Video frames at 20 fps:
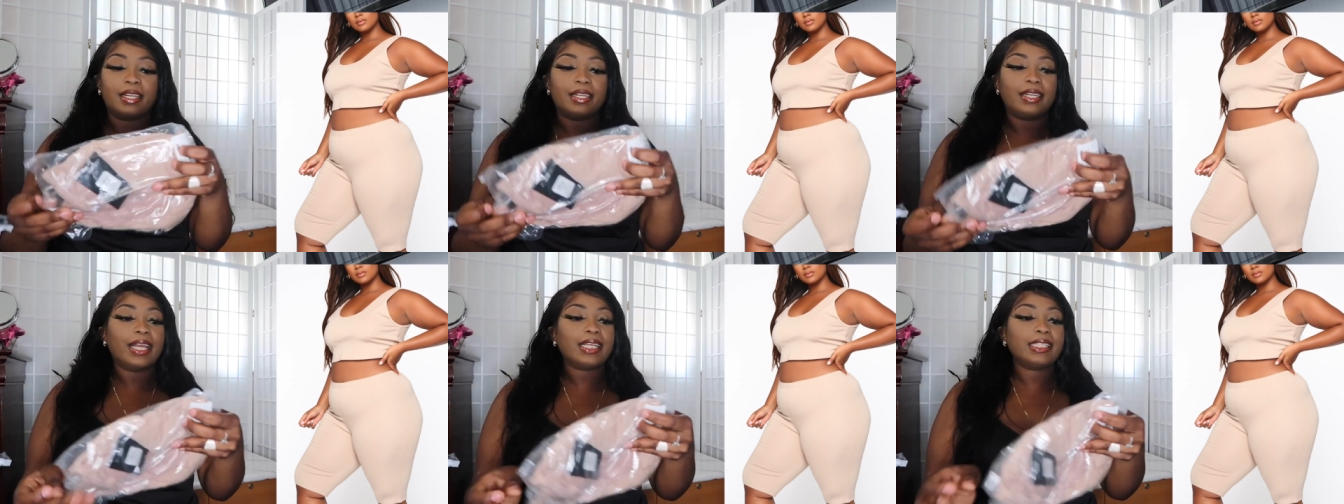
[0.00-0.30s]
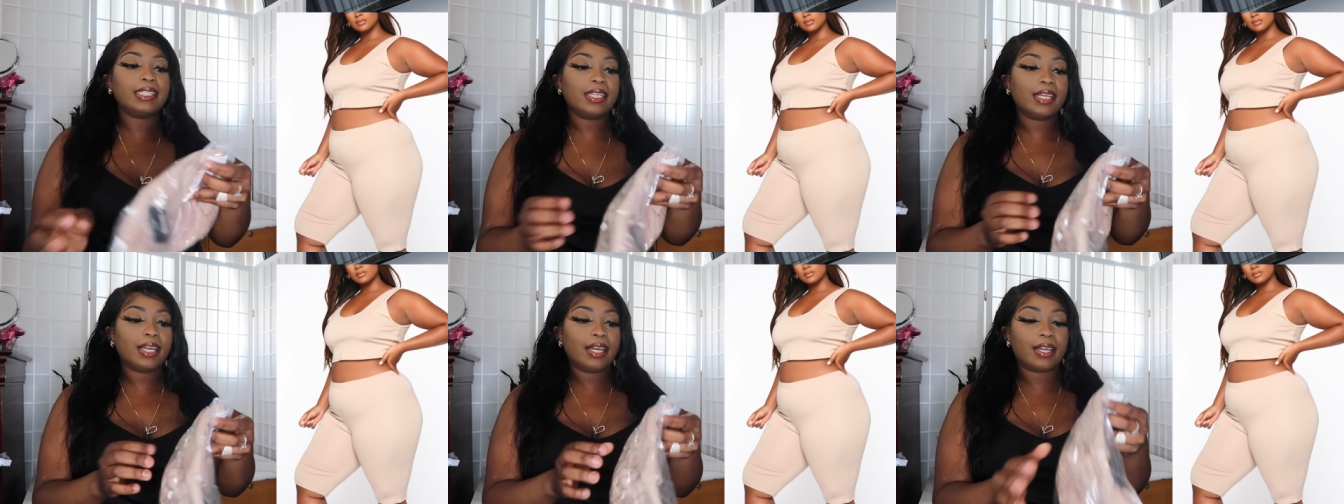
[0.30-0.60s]

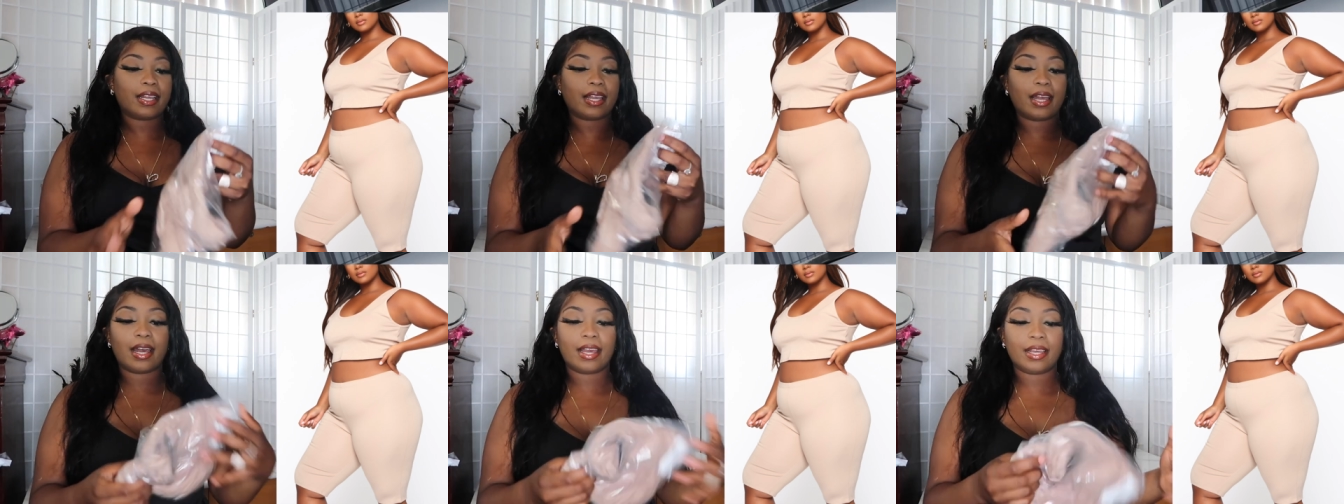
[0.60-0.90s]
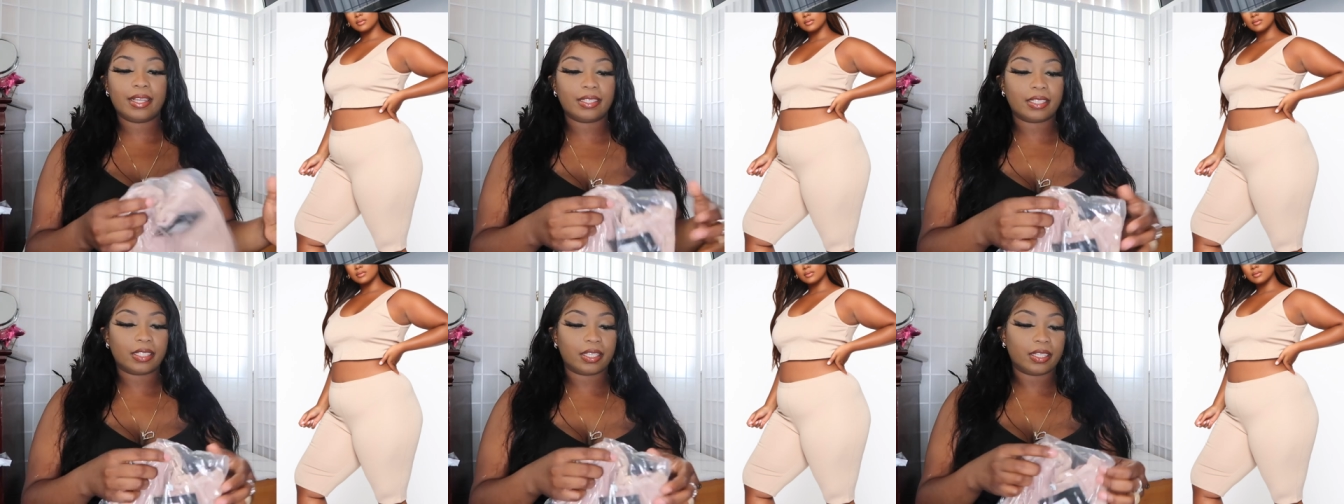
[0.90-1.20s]
next thing i
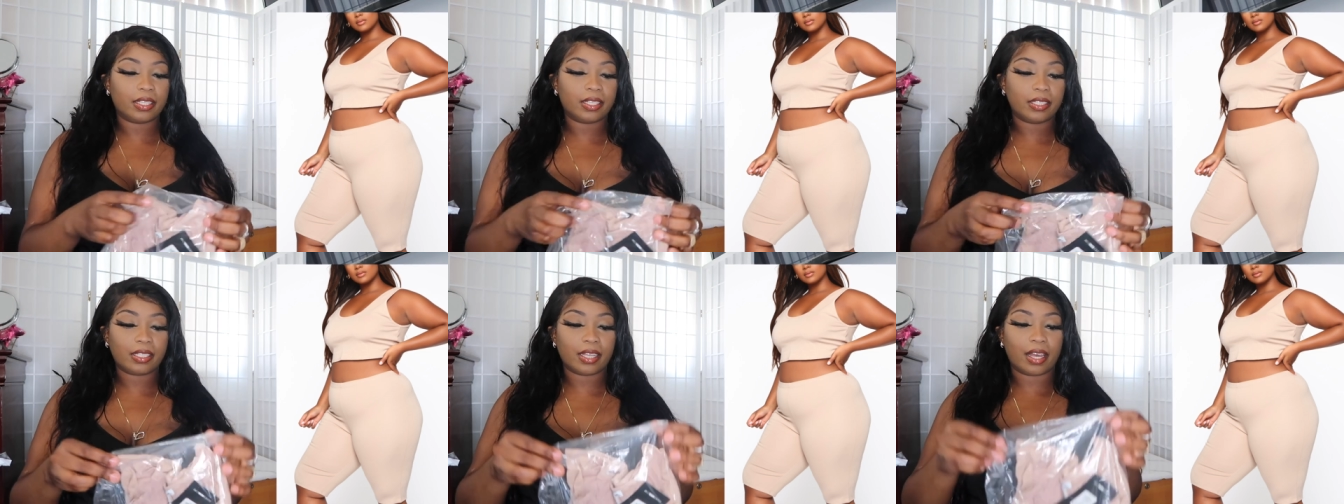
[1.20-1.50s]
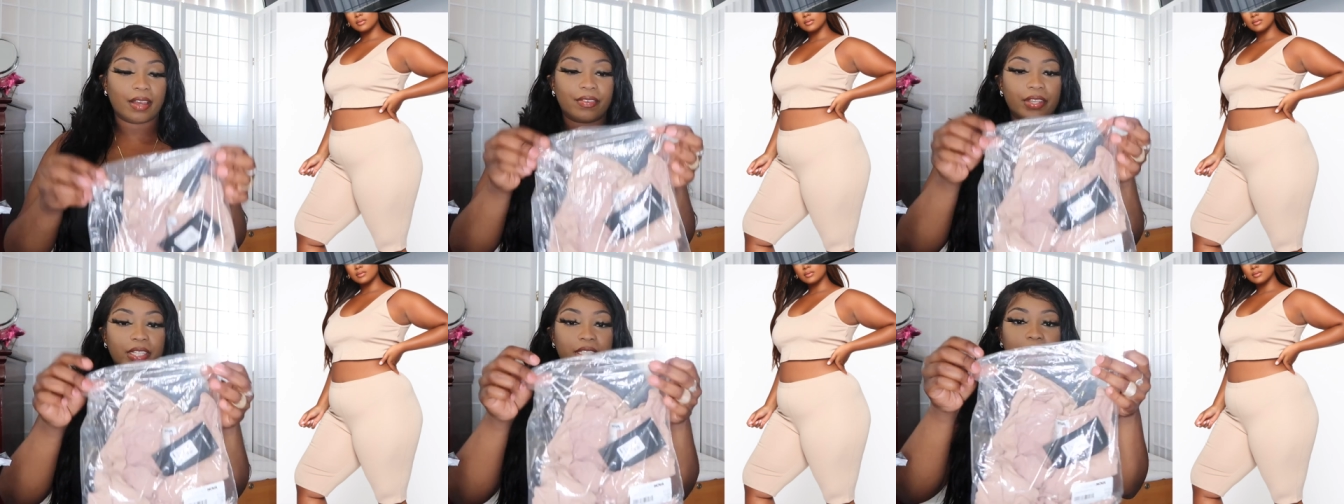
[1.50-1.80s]
got is this
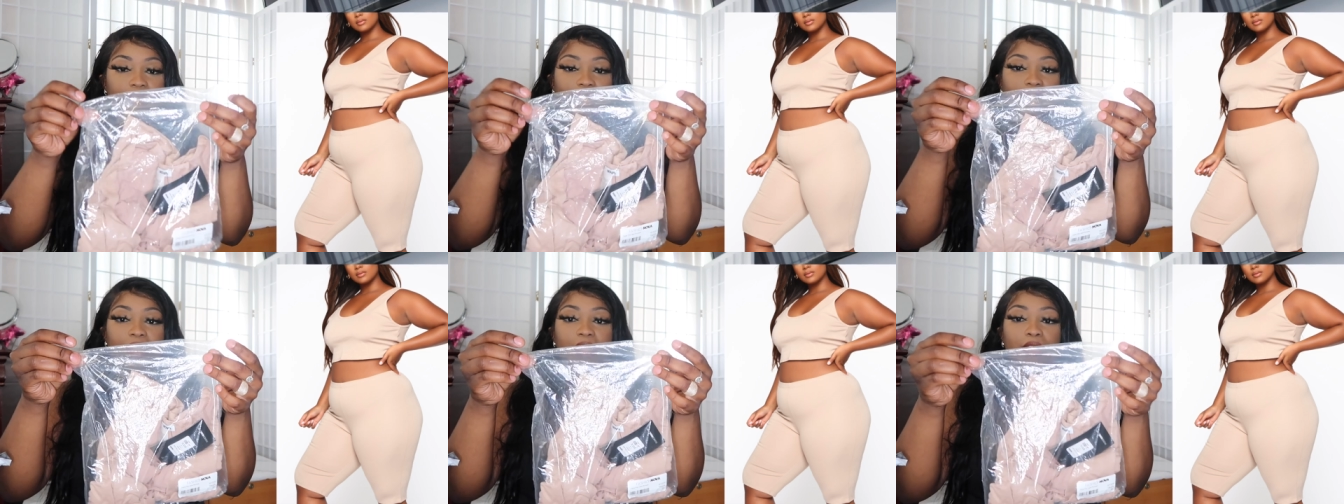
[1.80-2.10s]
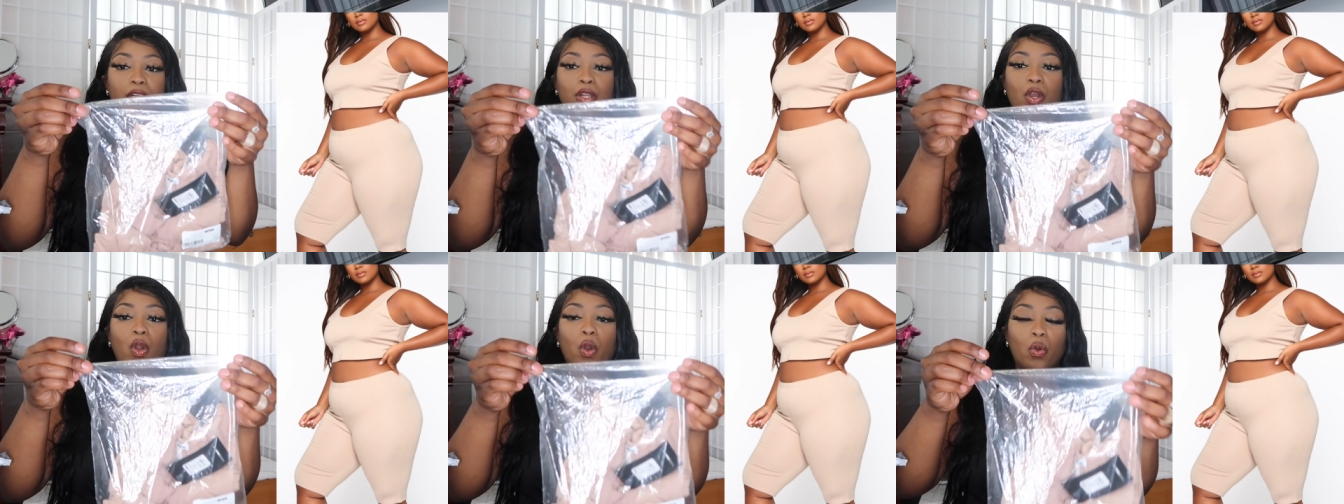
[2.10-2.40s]
obviously i
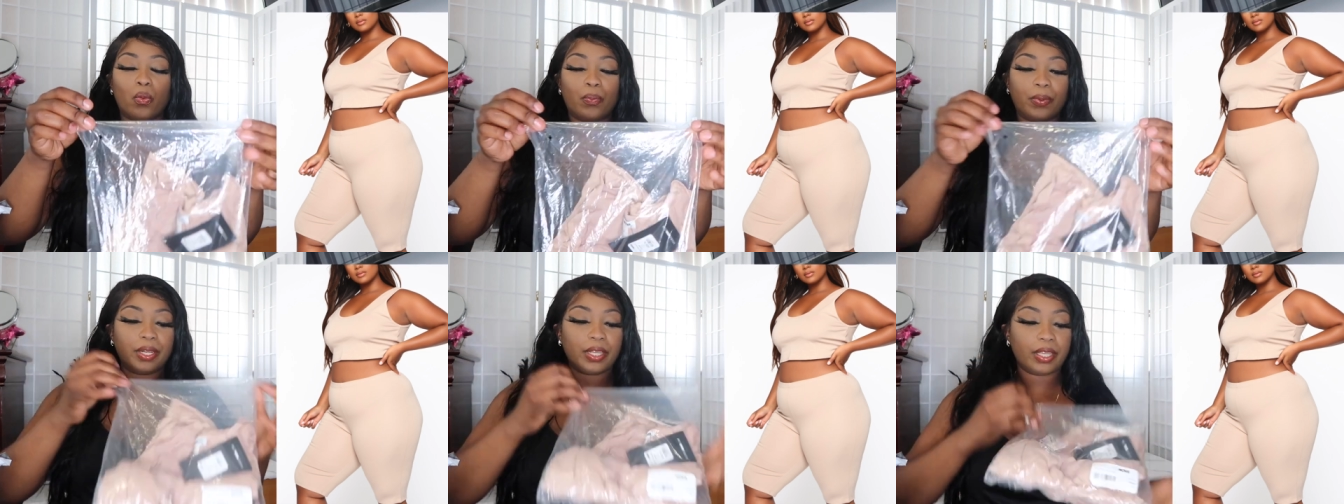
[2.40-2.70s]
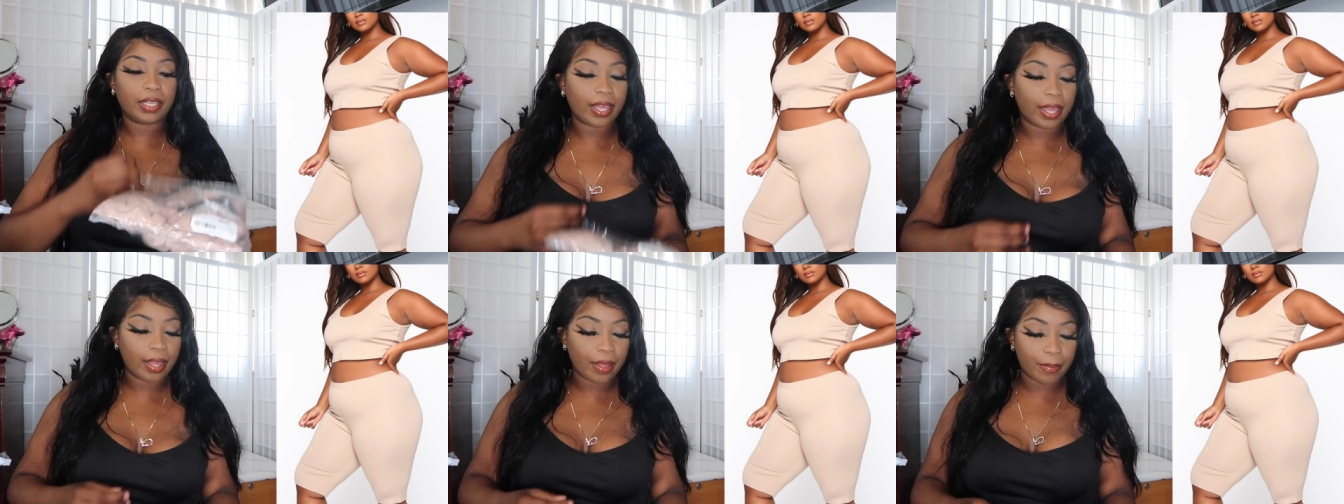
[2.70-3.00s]
didn't open
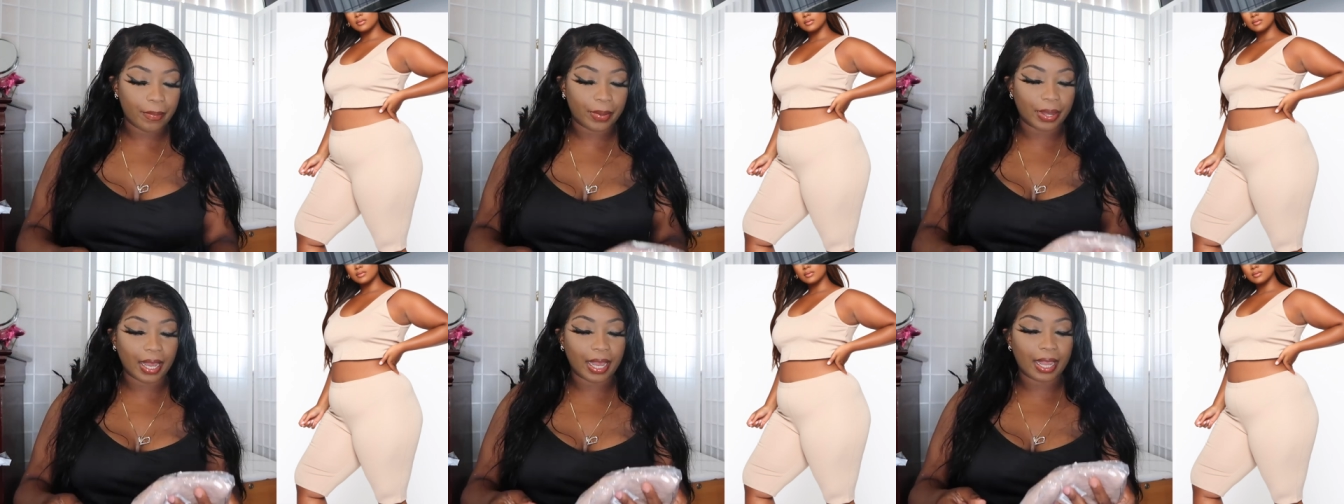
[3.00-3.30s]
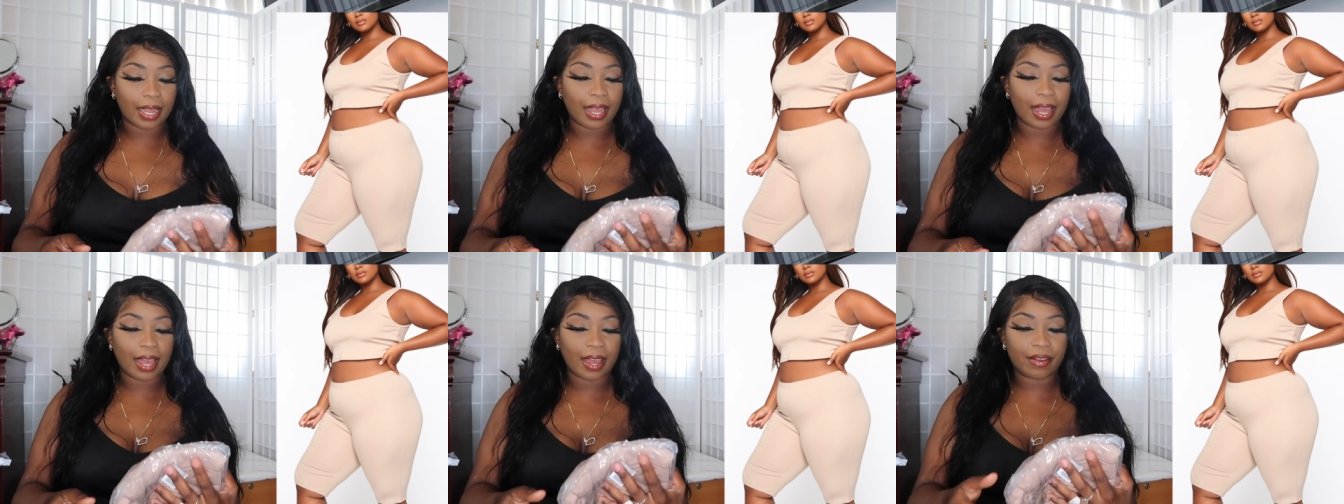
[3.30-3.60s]
it yet but
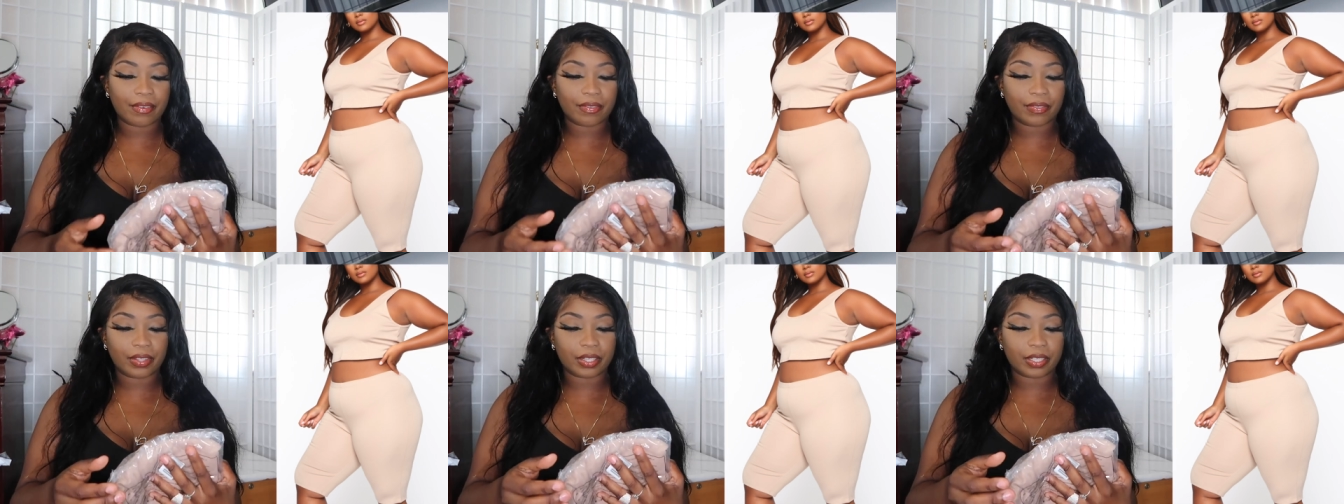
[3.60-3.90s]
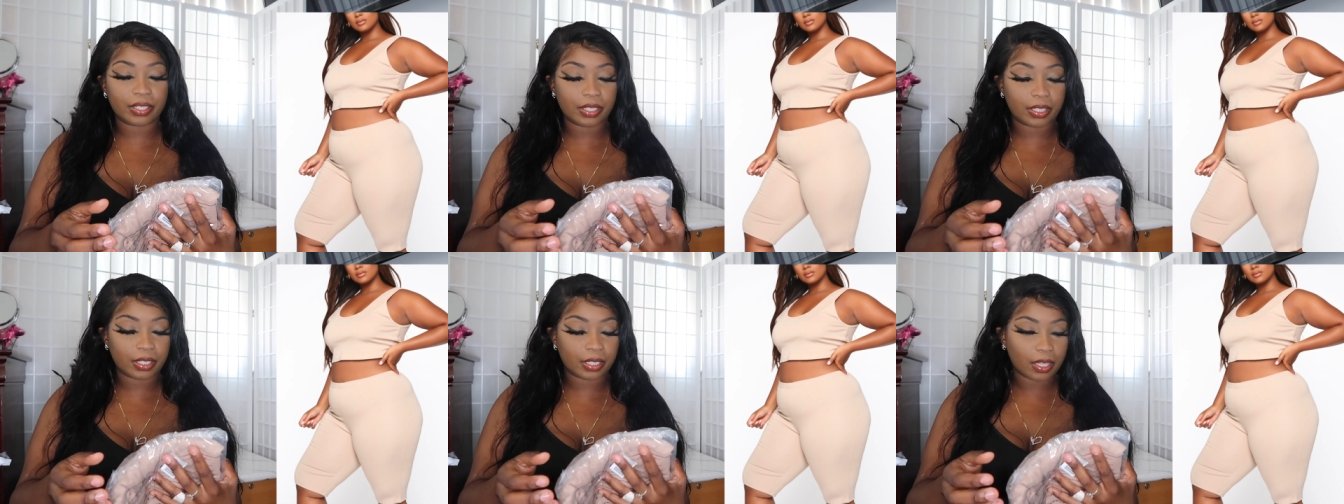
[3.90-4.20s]
i have
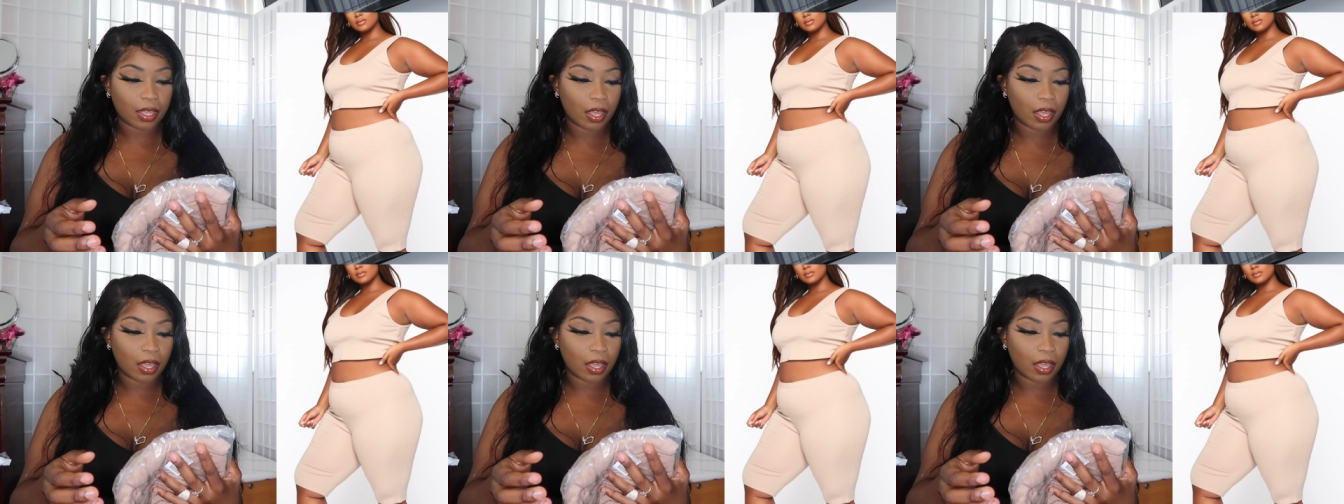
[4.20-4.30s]
this